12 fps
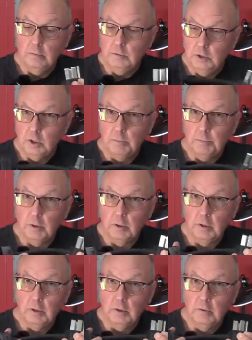jumper
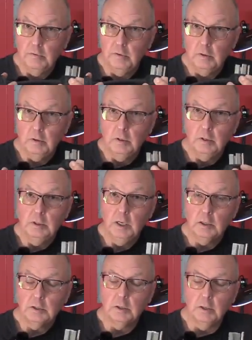that goes into the
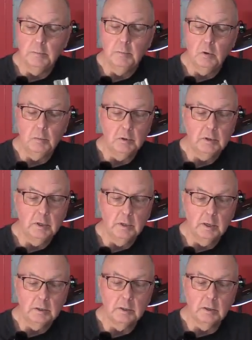Tesla mobile
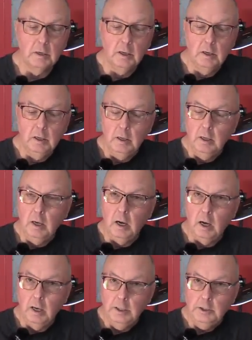connector.
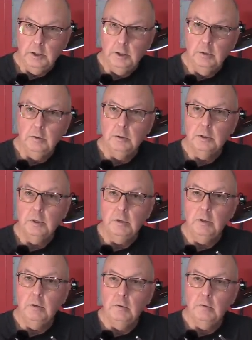I choose to
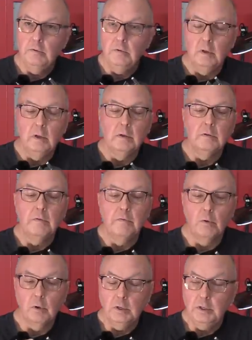use this
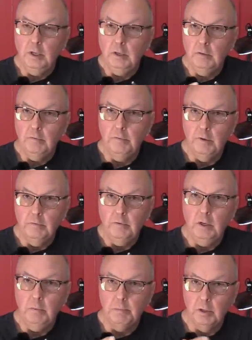
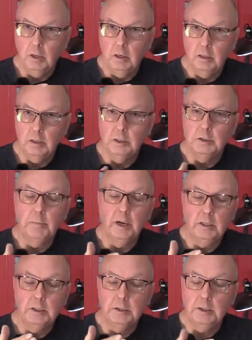1450 plug as
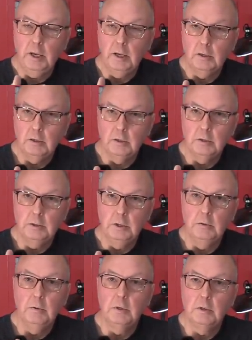my standard
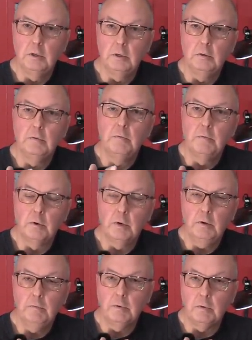
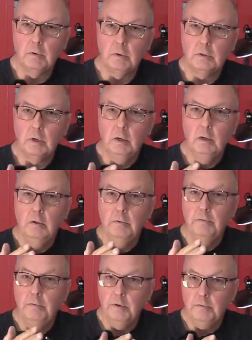240 volt
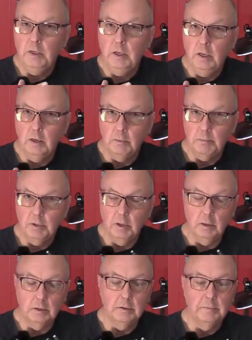50 amp
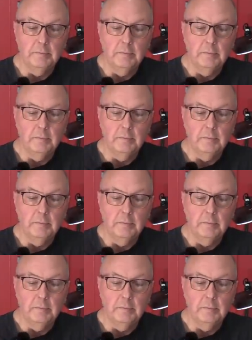plug.